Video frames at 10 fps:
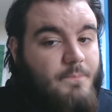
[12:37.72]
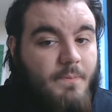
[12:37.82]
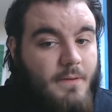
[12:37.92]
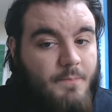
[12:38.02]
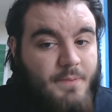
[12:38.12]

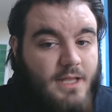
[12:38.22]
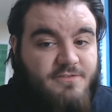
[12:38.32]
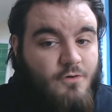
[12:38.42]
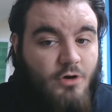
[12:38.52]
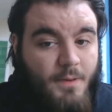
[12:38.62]
appear to
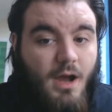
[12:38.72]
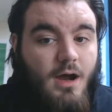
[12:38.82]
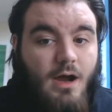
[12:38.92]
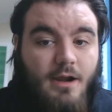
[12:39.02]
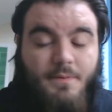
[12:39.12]
fall
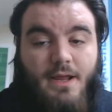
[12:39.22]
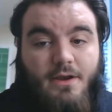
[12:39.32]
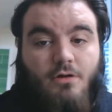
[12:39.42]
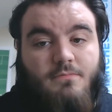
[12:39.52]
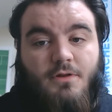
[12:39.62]
apart and appear
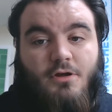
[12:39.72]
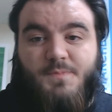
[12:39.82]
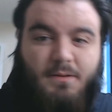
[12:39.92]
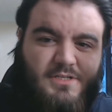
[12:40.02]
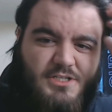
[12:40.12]
not to
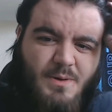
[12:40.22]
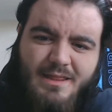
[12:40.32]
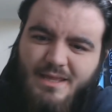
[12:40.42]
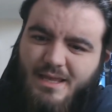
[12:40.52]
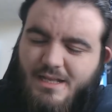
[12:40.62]
be able to do
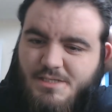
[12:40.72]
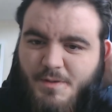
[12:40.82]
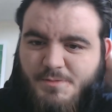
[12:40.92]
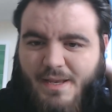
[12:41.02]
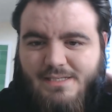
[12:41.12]
anything against the
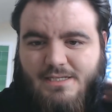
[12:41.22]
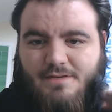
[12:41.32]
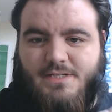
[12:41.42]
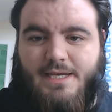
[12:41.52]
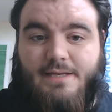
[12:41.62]
most basic of
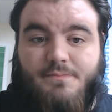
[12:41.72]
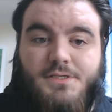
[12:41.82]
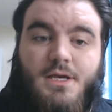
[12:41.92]
teams.